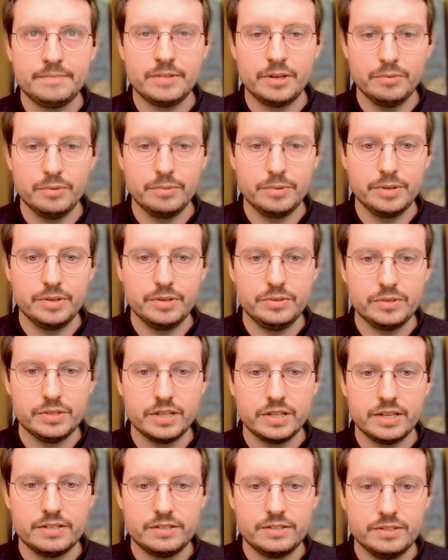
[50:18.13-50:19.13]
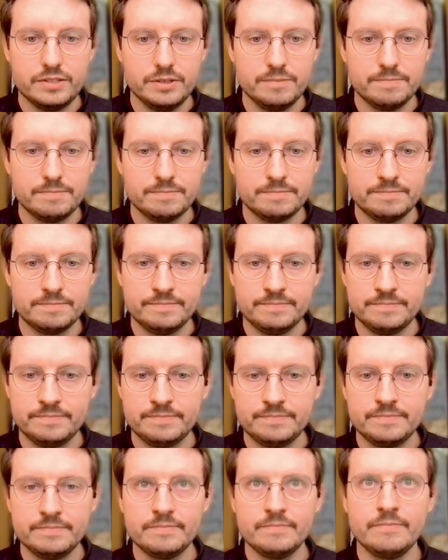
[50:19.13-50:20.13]
We'll be using this soon.
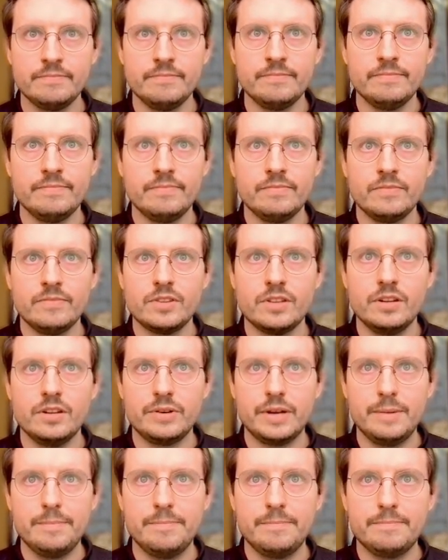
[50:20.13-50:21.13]
Okay.